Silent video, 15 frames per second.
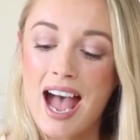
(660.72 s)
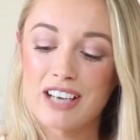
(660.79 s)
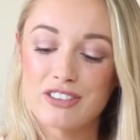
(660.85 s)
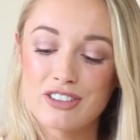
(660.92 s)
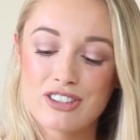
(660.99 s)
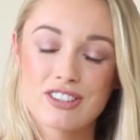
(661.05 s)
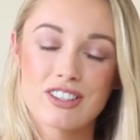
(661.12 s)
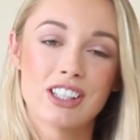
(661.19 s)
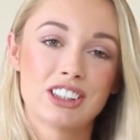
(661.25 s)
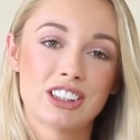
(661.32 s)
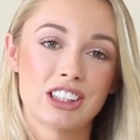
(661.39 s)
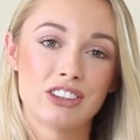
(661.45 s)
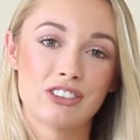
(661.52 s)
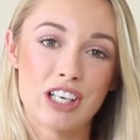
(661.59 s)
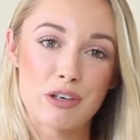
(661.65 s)
and it was
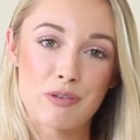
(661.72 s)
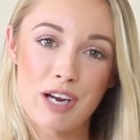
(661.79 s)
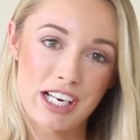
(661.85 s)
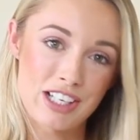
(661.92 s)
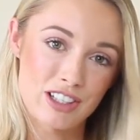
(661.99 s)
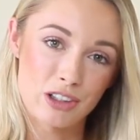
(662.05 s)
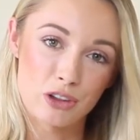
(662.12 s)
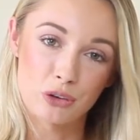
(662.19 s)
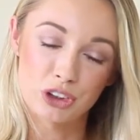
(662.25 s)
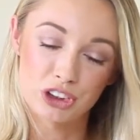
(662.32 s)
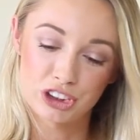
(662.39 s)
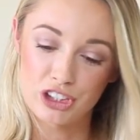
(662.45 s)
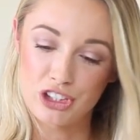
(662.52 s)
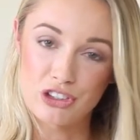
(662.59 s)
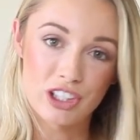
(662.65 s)
such a great way to
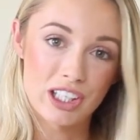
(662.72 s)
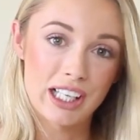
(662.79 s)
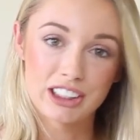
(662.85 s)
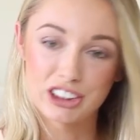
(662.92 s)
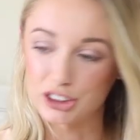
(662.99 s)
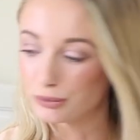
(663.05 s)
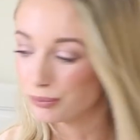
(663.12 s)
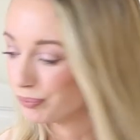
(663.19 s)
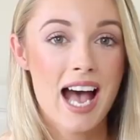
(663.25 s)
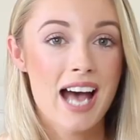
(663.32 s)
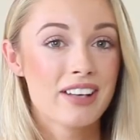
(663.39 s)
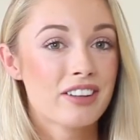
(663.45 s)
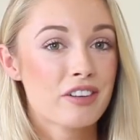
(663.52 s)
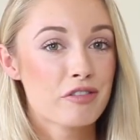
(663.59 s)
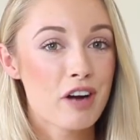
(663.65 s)
launch the new collection.
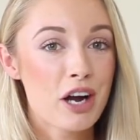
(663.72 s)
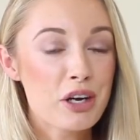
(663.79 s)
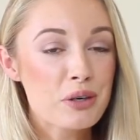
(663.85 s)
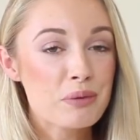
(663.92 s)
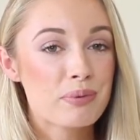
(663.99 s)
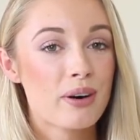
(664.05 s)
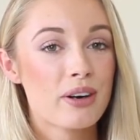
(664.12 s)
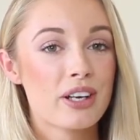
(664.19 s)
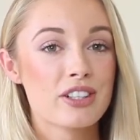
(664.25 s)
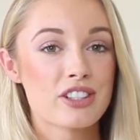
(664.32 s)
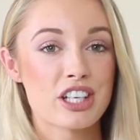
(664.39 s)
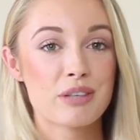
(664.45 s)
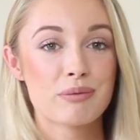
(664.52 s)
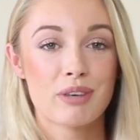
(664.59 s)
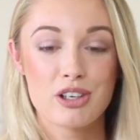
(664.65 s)
And the final
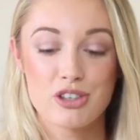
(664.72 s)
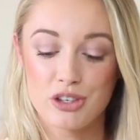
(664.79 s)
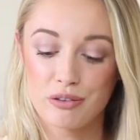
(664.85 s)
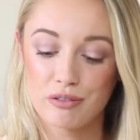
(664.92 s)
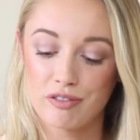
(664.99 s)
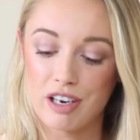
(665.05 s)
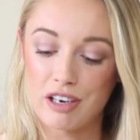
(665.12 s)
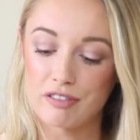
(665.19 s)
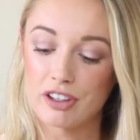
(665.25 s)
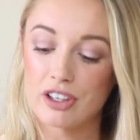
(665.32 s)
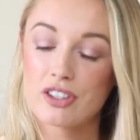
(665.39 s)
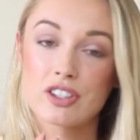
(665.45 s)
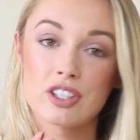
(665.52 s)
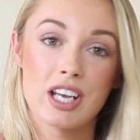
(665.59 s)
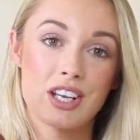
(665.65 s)
product in my June
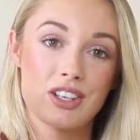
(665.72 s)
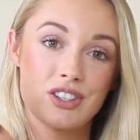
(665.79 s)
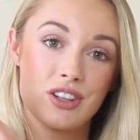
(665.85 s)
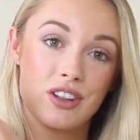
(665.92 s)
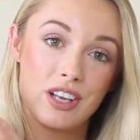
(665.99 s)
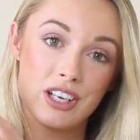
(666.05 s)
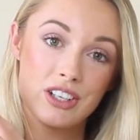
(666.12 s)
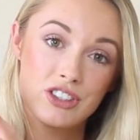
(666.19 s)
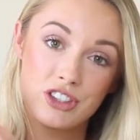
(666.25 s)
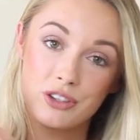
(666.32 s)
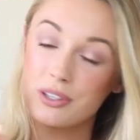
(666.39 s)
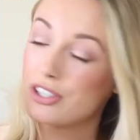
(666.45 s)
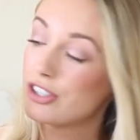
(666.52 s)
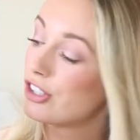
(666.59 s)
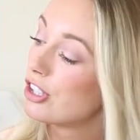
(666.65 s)
favourites is this, so
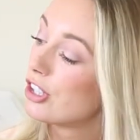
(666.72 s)
it's